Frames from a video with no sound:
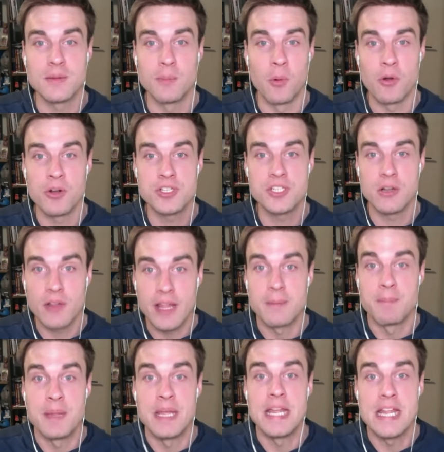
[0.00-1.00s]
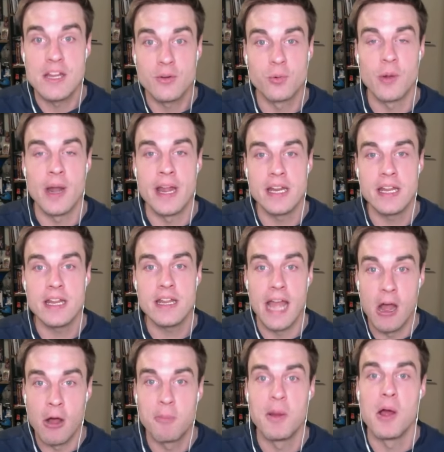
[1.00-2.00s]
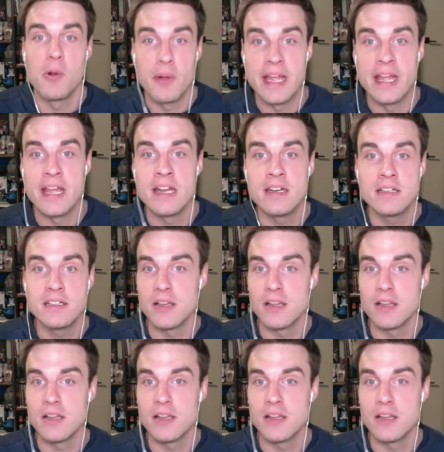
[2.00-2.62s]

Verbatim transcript: more so like being ready, elbow in,